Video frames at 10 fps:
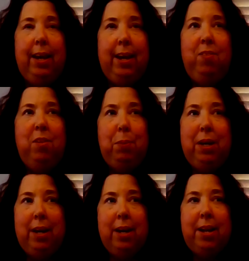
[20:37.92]
in the
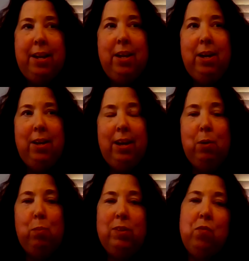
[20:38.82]
beginning,
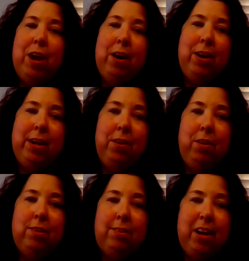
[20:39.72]
it was very
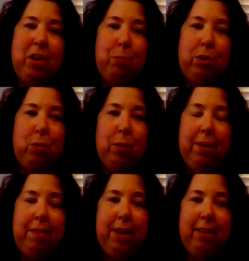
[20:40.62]
understandable
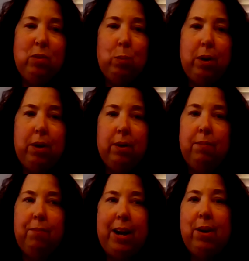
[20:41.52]
when things were
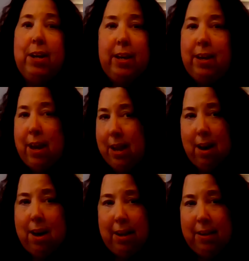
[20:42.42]
very
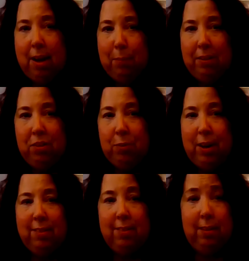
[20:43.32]
chaotic coming to
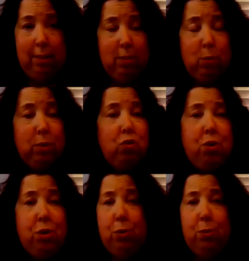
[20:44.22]
us. This was
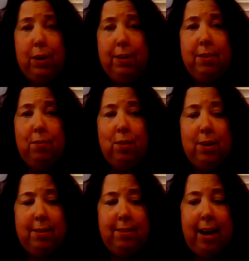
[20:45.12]
new and
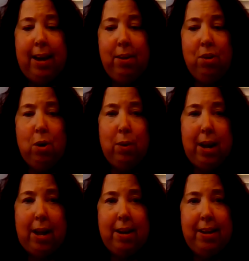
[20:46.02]
different, and no one
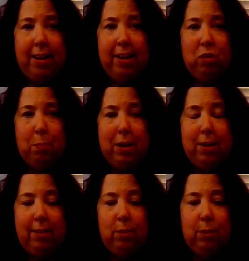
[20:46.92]
had any
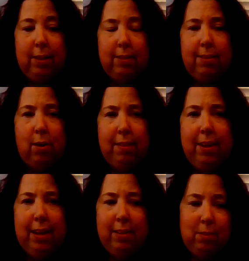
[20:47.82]
experience with it. So I
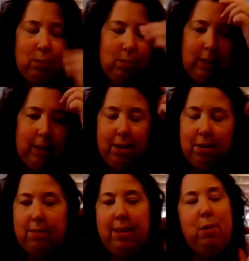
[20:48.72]
think it's really
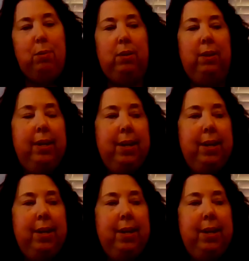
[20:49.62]
understandable.